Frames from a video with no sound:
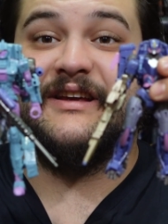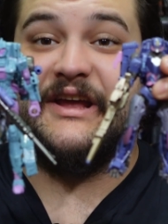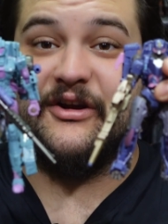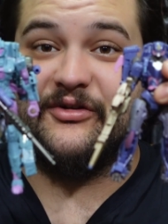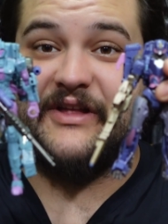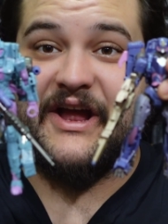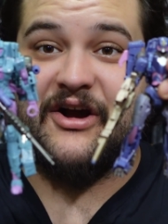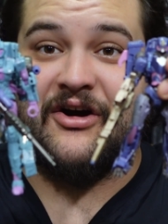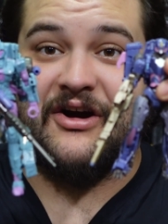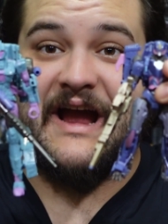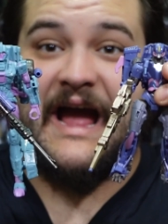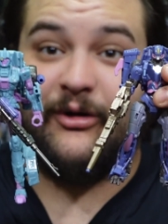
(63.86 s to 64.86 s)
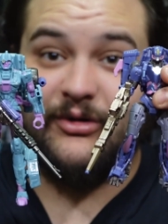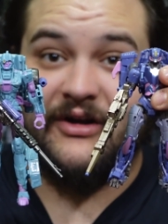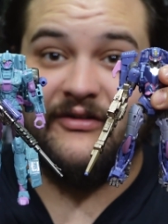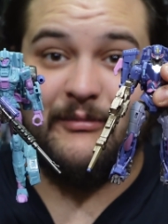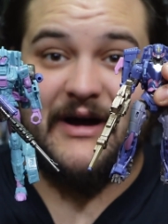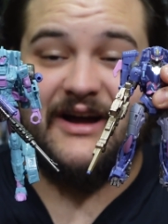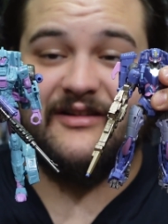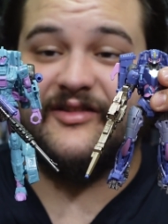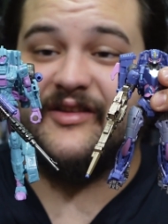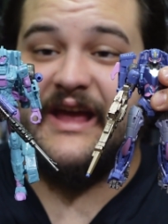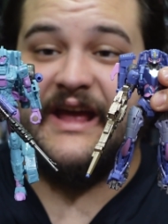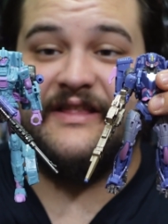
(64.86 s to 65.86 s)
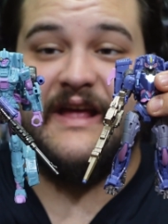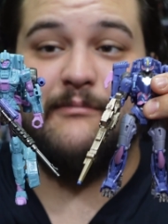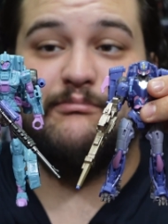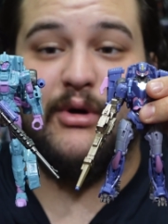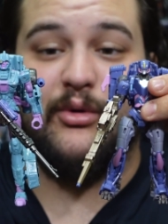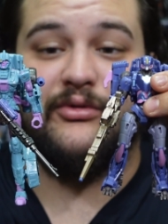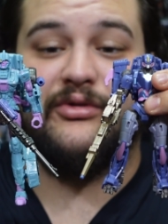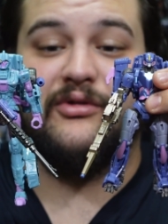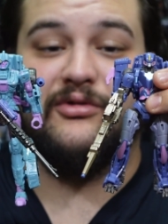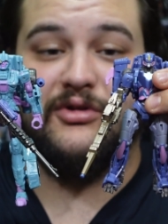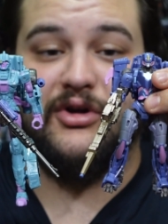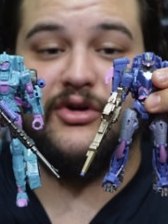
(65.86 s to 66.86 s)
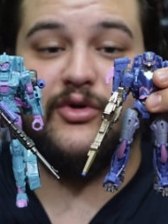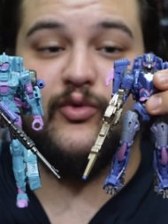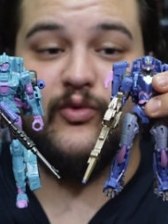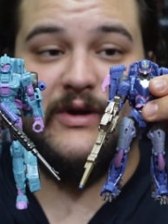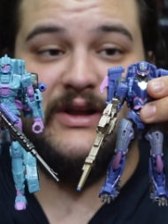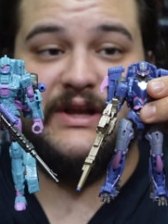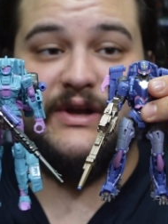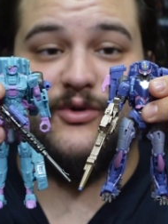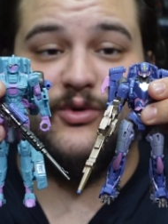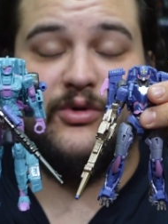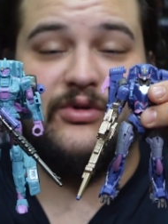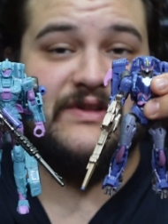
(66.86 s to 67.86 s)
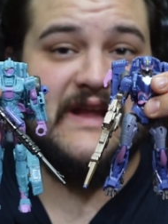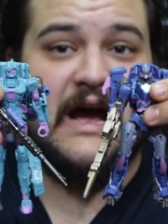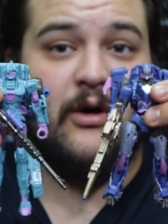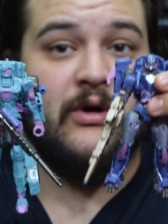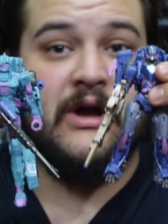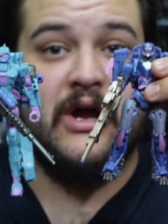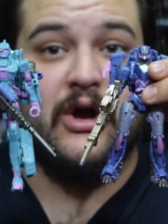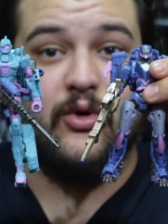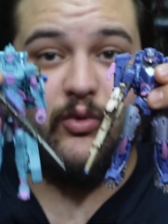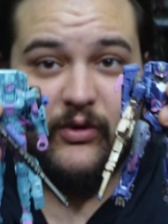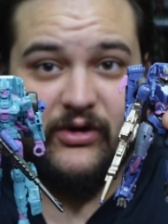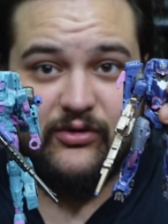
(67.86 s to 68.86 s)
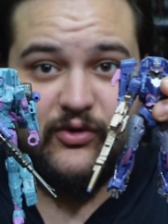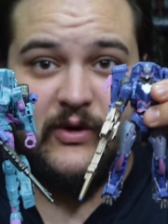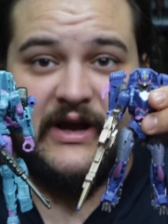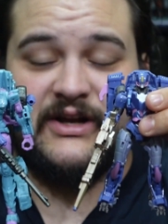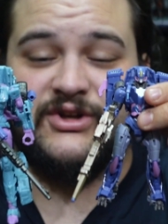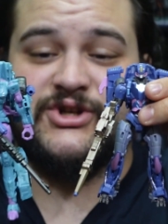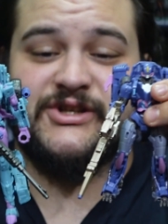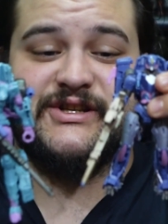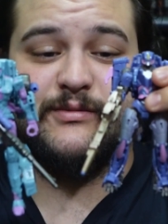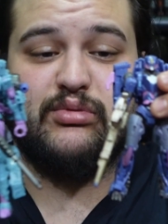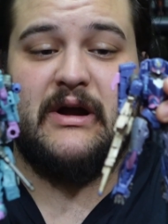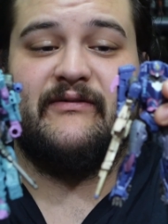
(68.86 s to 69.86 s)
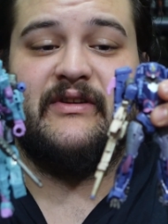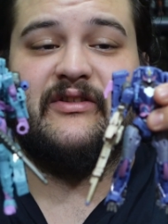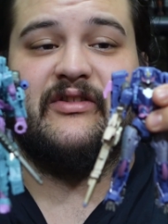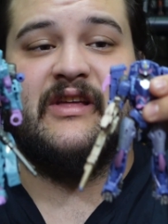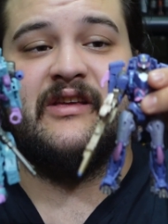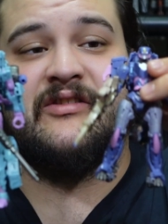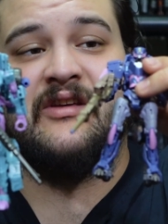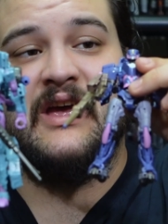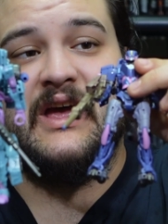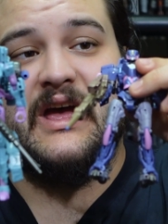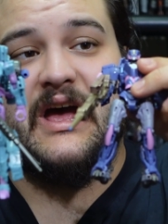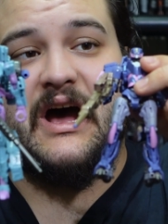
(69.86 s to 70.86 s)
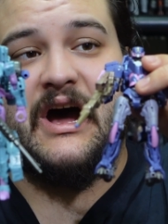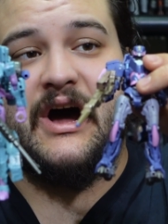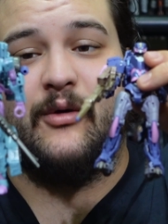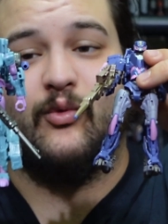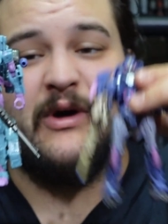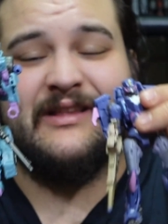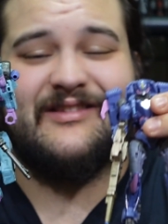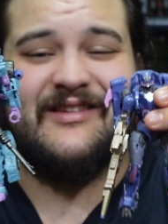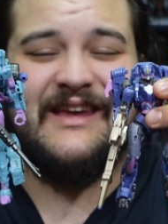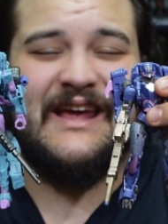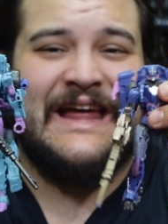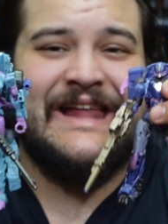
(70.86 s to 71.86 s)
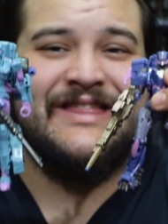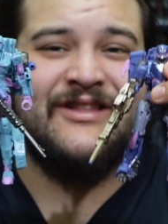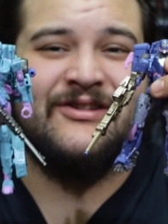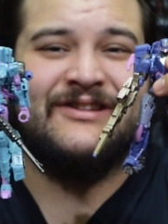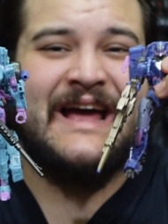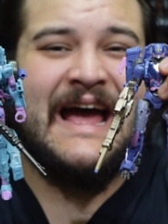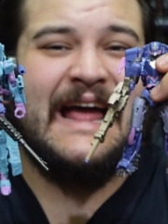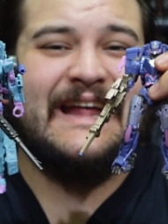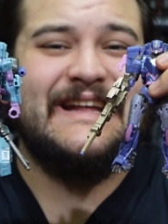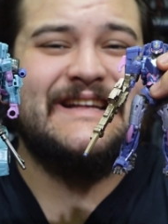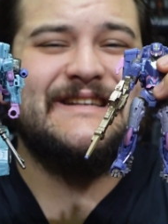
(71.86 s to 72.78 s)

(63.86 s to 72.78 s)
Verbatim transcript: here they are out of the box and they both look really cool. Now, real quick, just to preface this, uh, once again, they're not